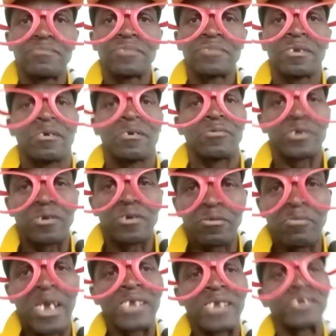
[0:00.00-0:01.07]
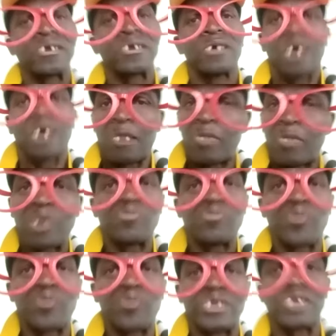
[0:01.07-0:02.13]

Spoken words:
We don't mind about 4-0.